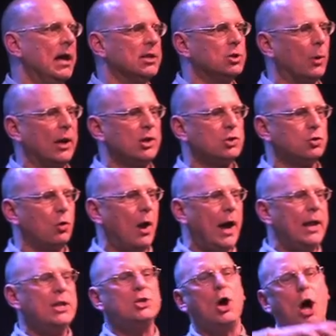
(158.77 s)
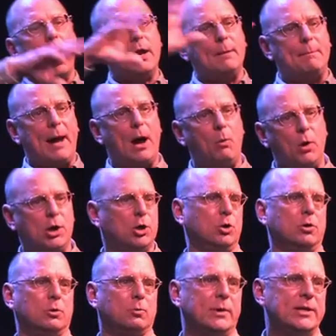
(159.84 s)
And so I could try to talk about what
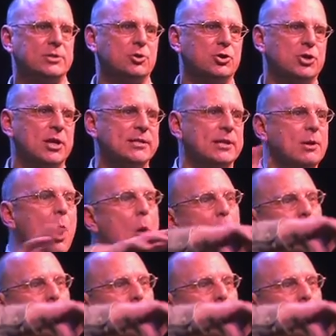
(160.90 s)
current research is in